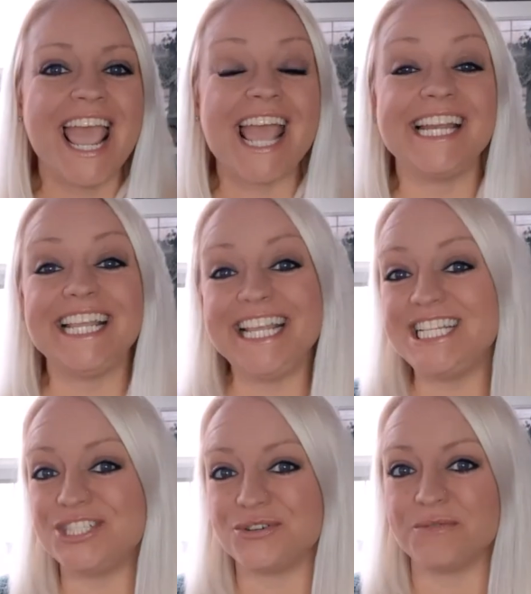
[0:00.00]
And
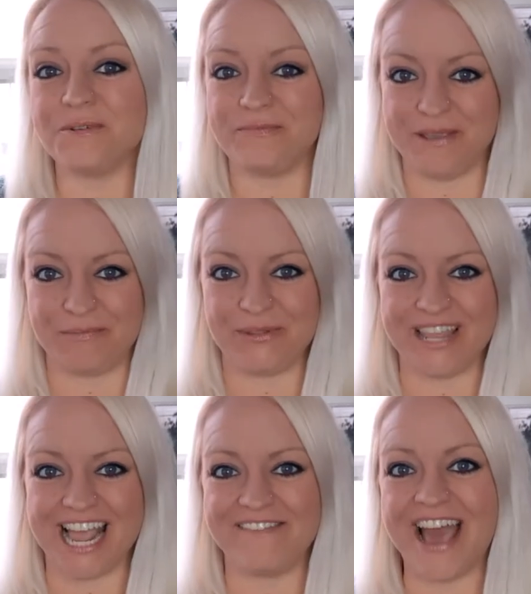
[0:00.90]
each group of people
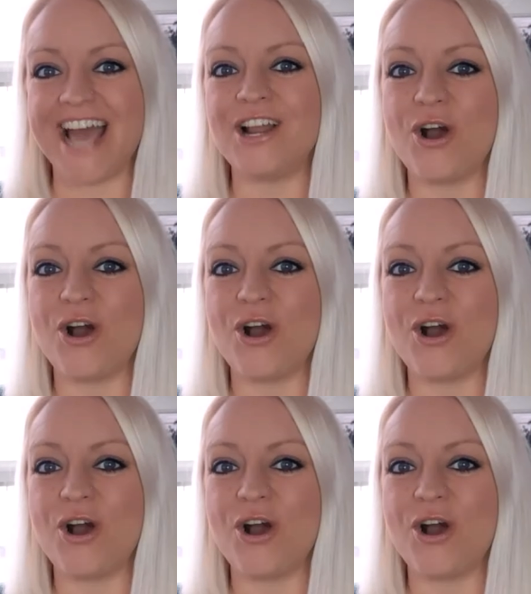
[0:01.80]
that I've had